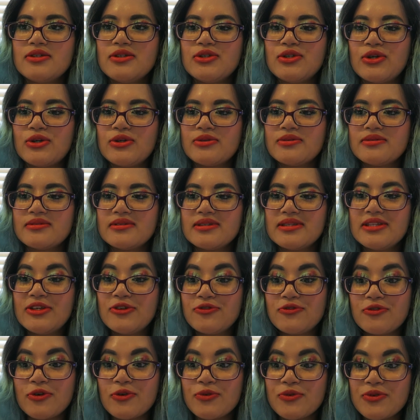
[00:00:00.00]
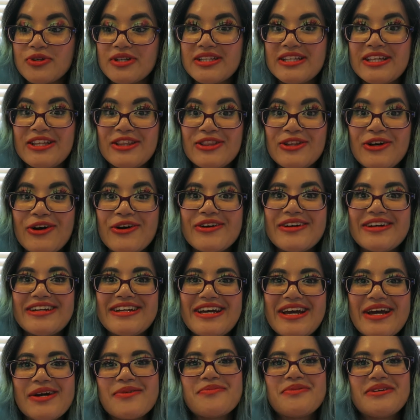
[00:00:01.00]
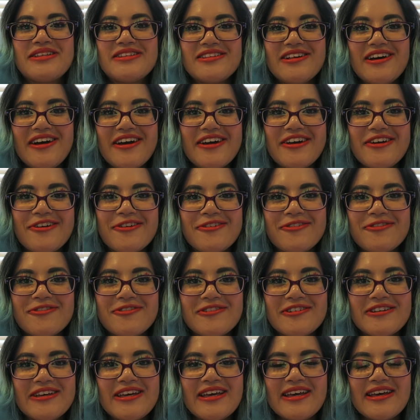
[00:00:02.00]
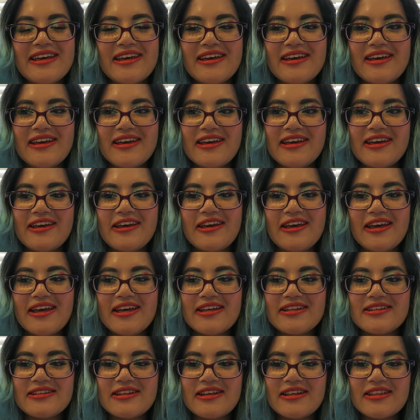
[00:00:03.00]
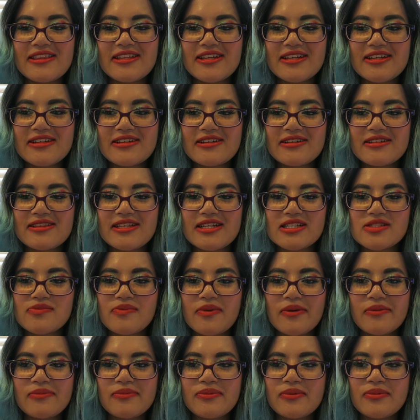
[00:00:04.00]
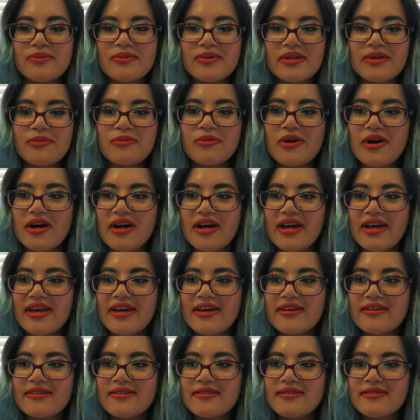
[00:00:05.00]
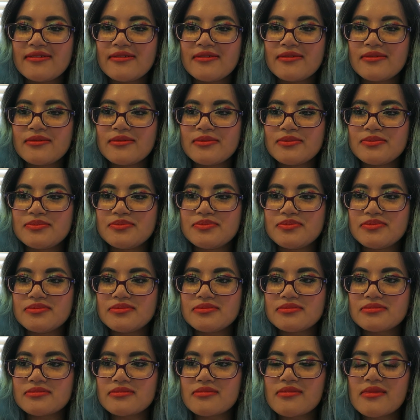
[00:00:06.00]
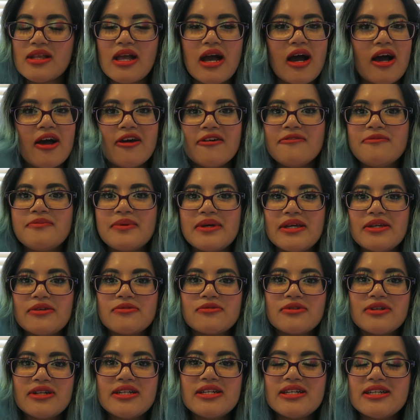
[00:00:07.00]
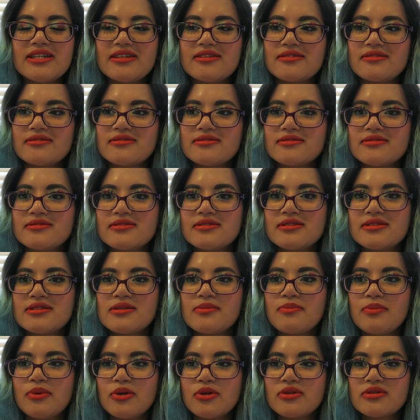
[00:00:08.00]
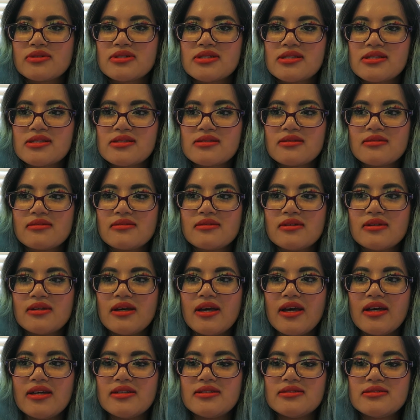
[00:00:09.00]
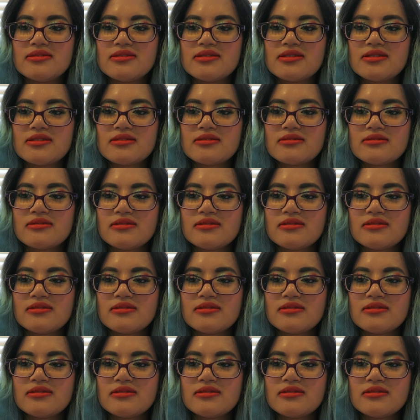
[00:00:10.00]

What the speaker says: you know, live a really long and happy life. And I think that's probably why I've been reading books and